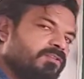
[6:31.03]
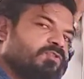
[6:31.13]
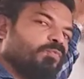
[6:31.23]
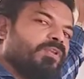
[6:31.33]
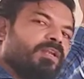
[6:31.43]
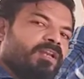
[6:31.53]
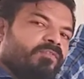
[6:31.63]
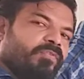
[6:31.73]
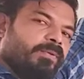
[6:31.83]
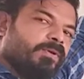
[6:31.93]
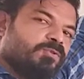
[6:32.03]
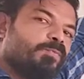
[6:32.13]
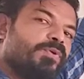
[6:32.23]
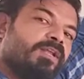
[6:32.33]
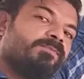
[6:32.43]
superior and inferior? Because
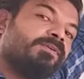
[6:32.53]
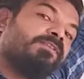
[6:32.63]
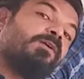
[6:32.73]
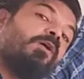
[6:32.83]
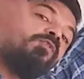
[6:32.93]
superior is the